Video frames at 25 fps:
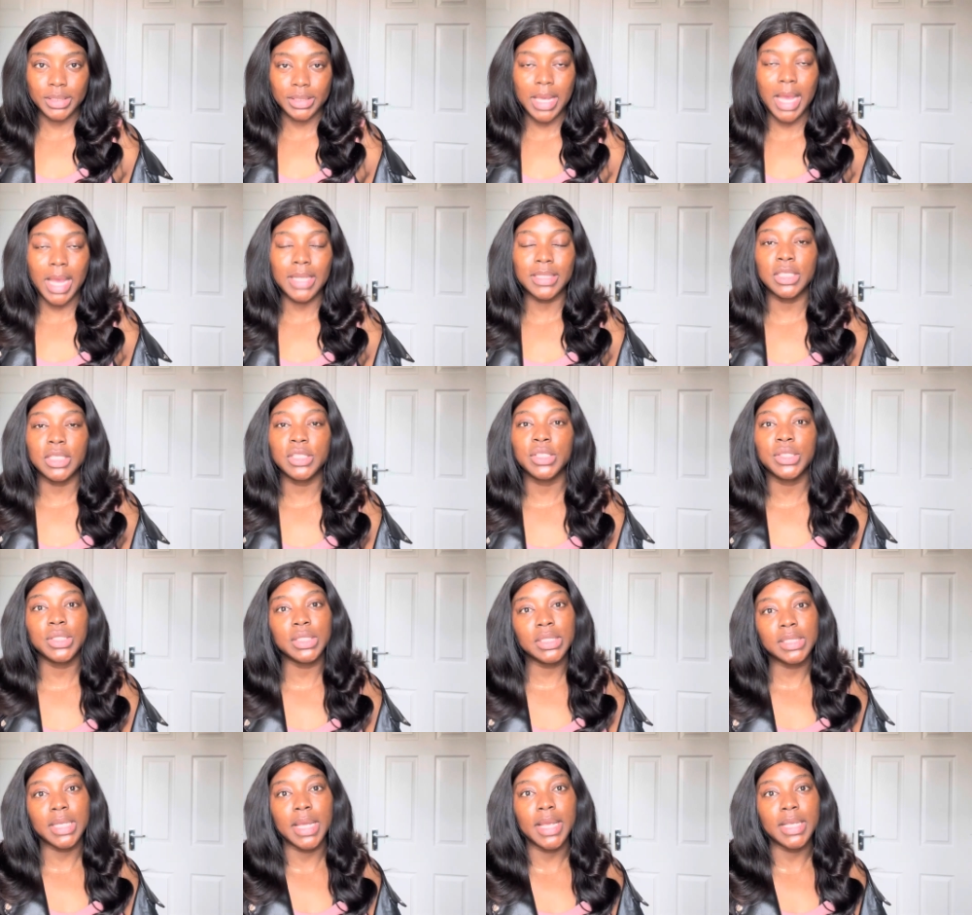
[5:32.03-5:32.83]
As a
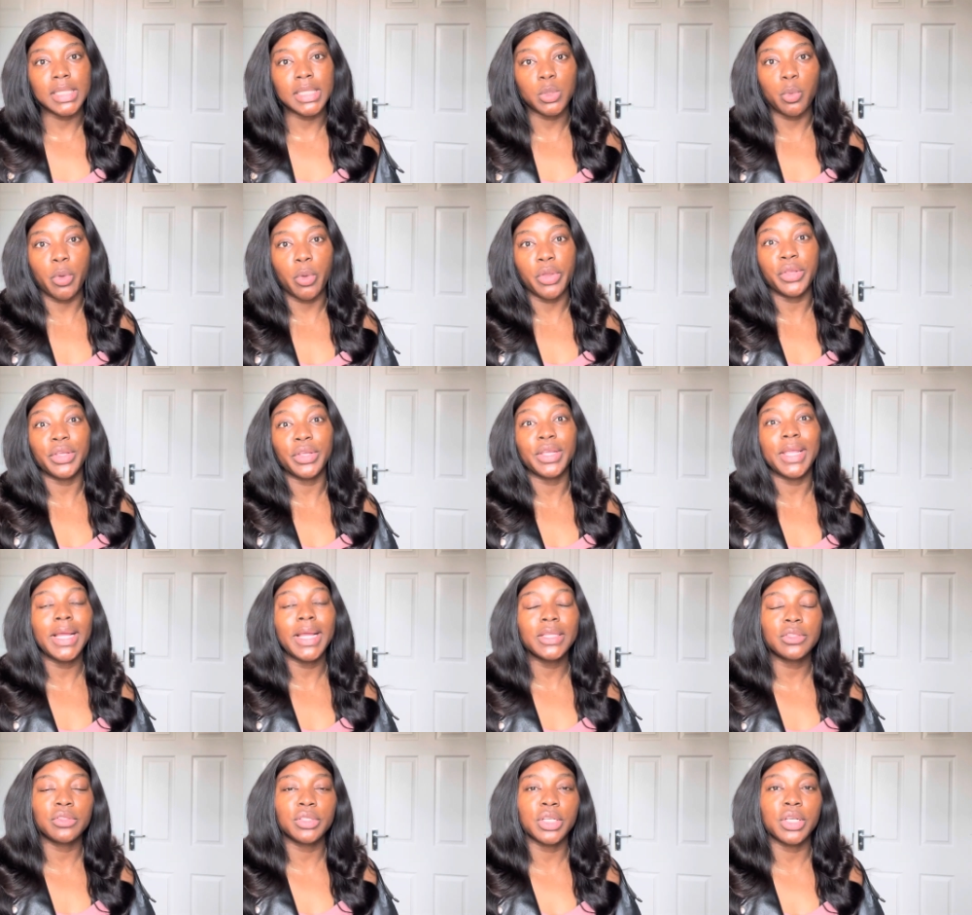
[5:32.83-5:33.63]
student, when you
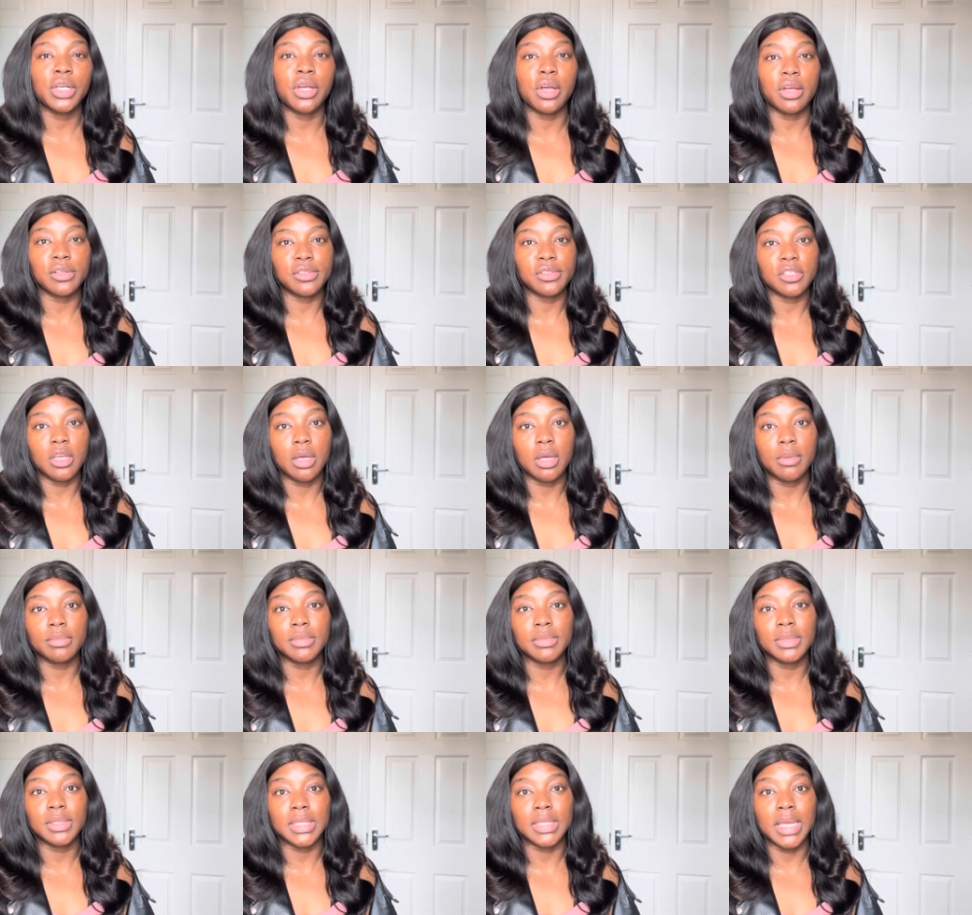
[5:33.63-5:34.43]
get to the
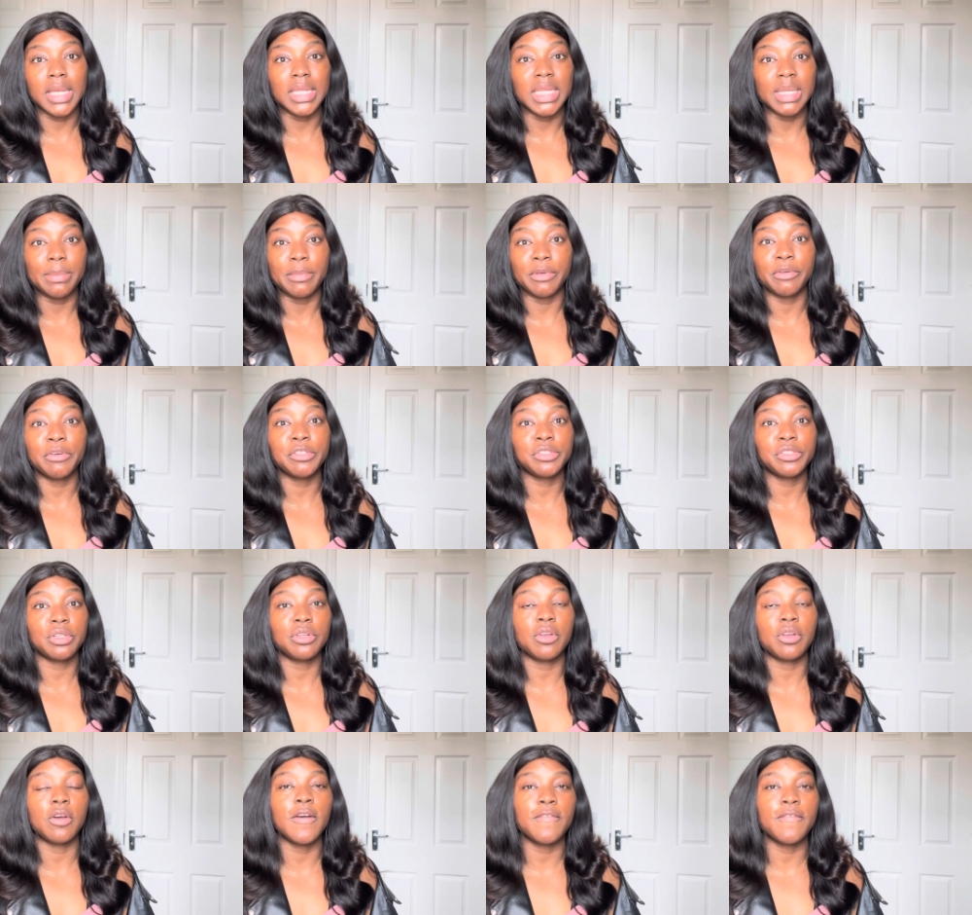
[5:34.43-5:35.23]
customs and
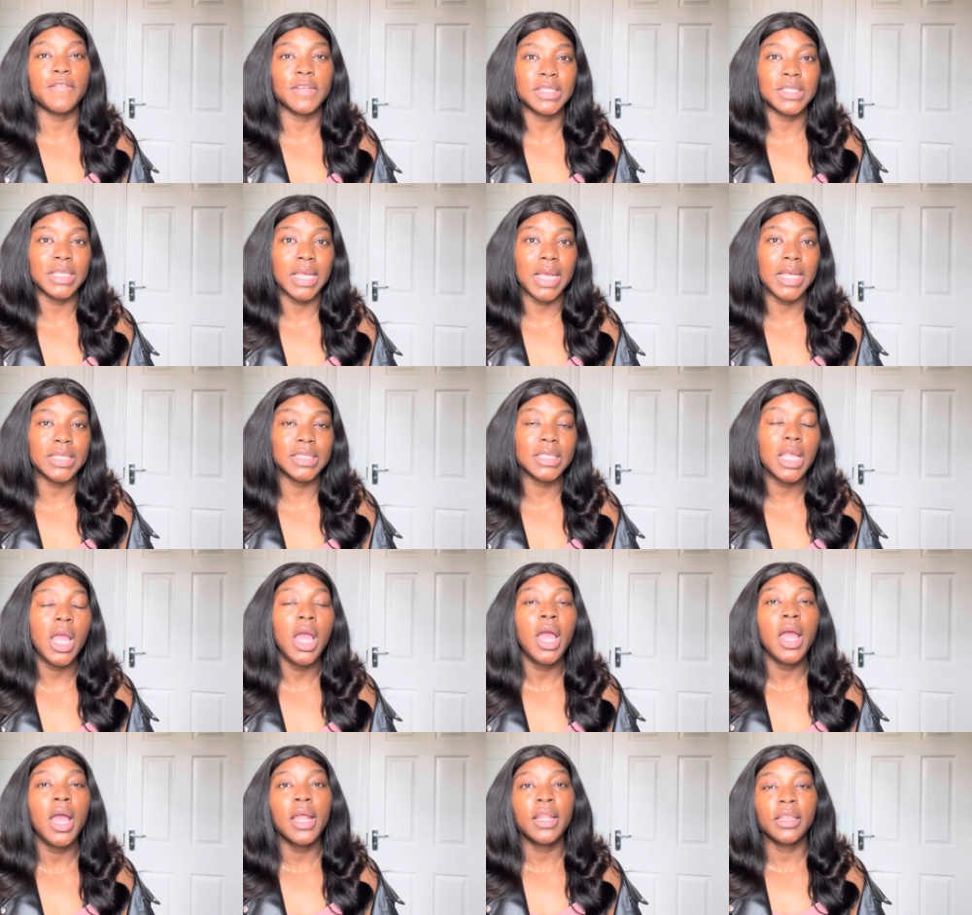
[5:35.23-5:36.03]
immigration officers,
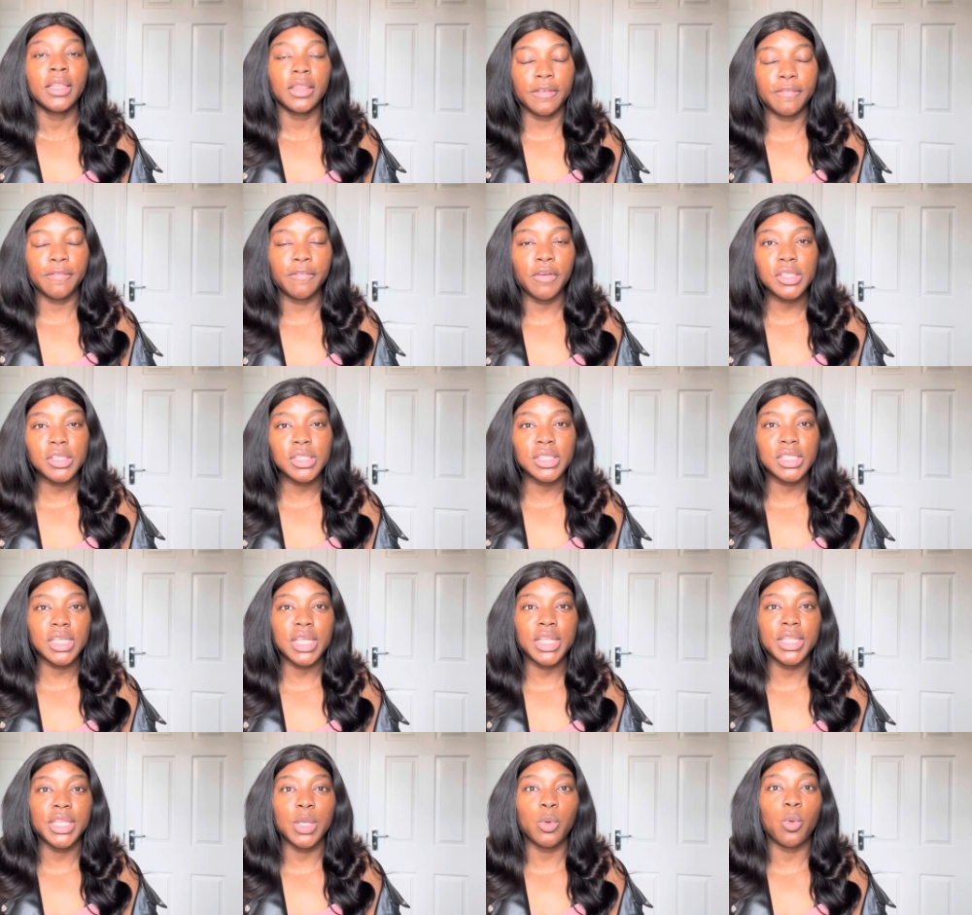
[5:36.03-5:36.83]
the first
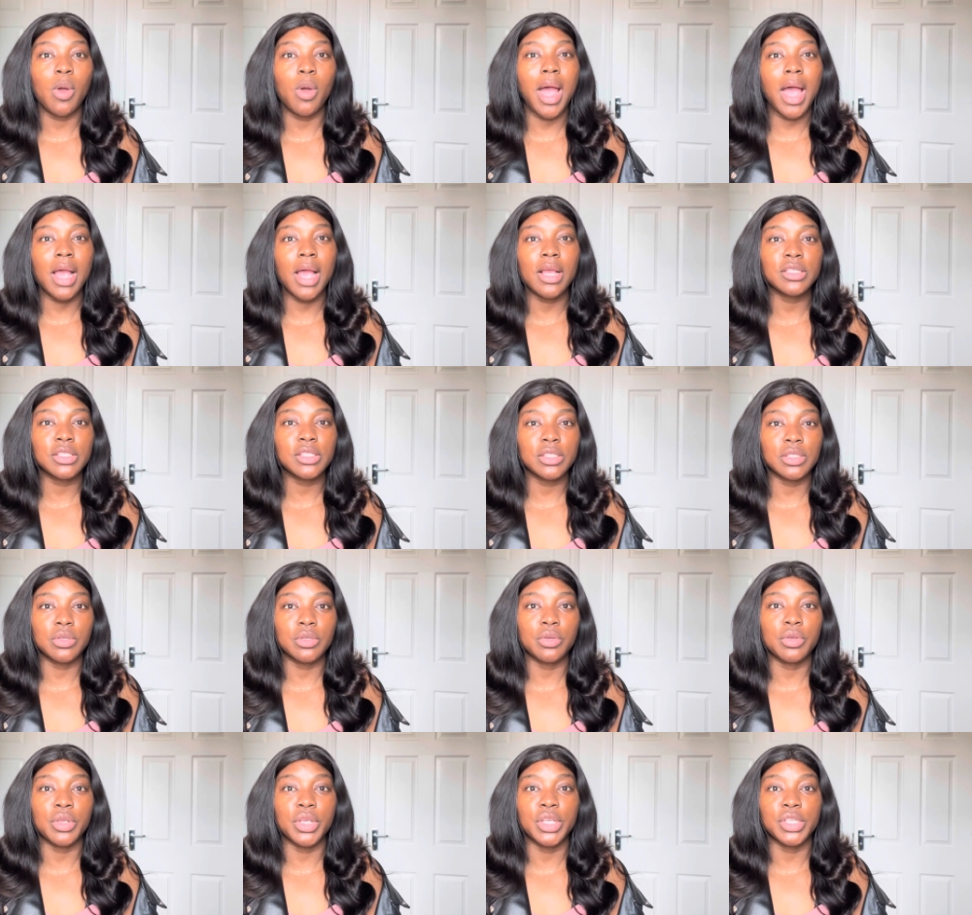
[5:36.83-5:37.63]
thing they will ask
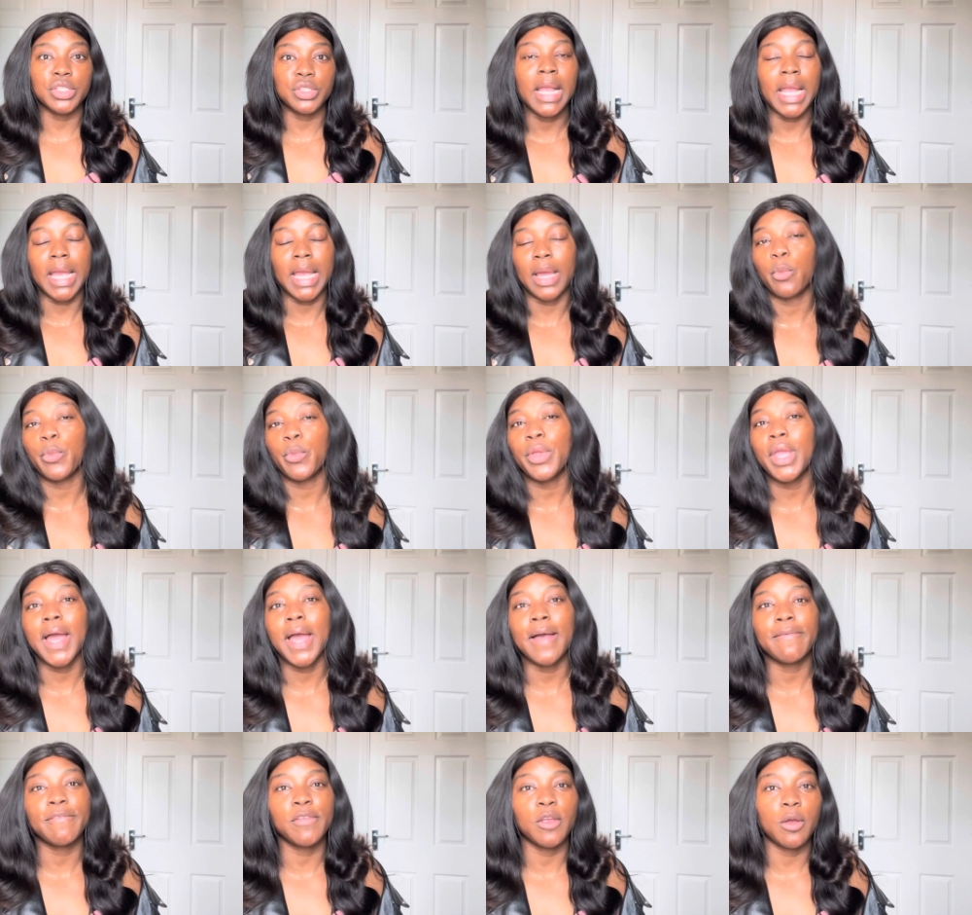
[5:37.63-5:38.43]
you is, can we
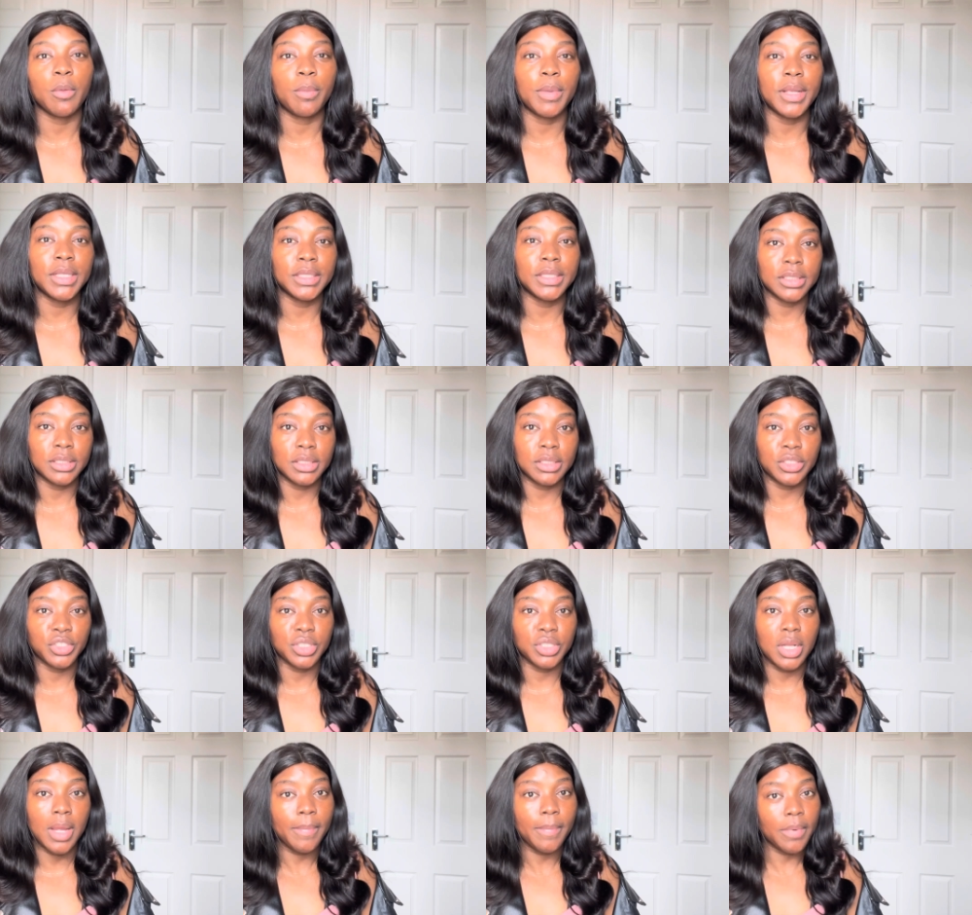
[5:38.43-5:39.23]
have your
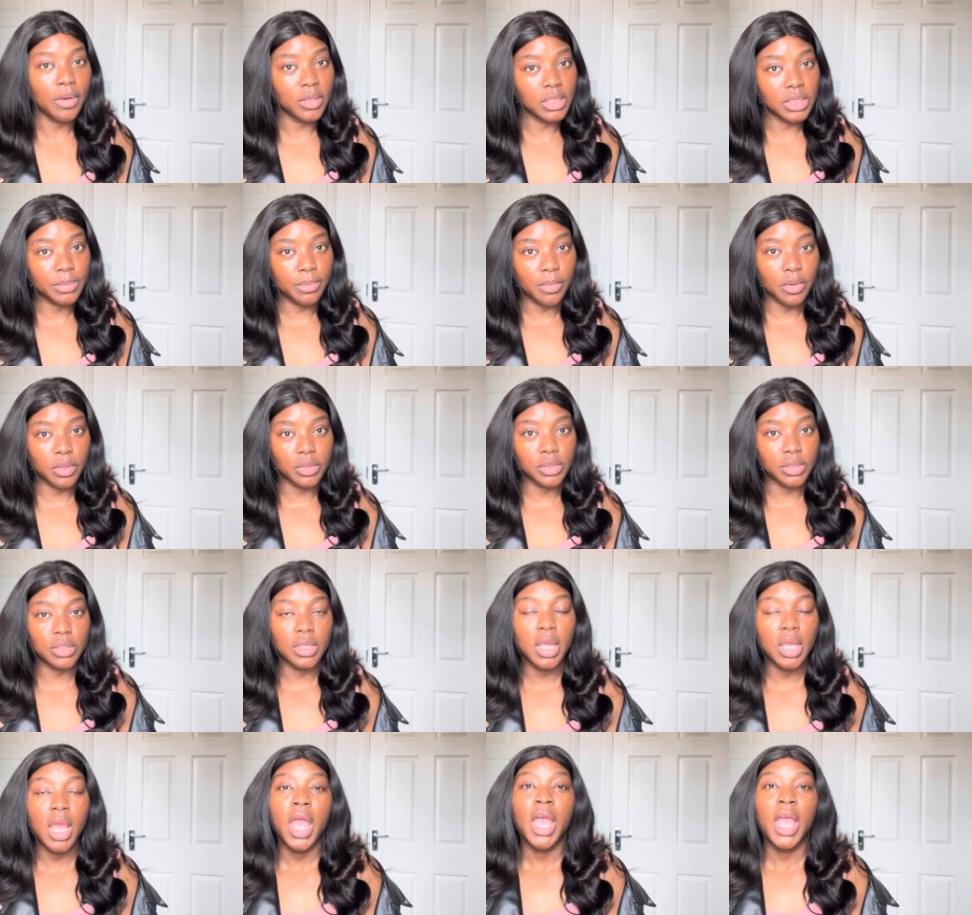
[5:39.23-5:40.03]
international
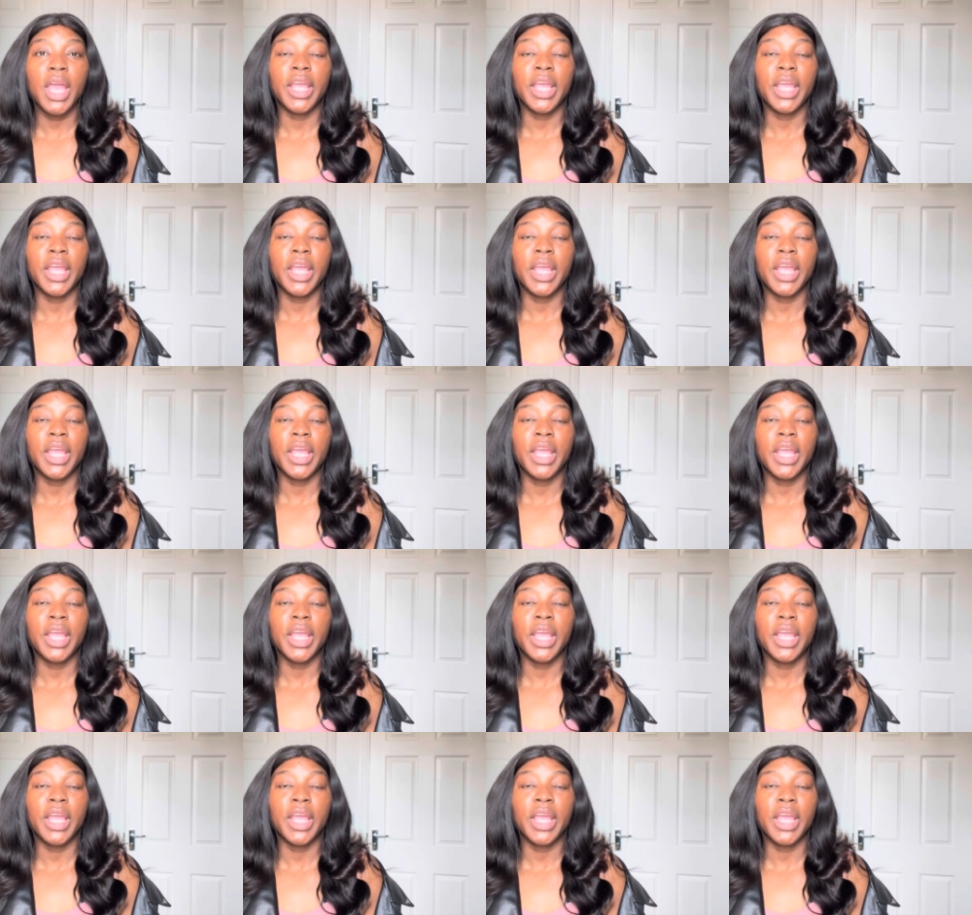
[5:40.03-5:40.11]
passports?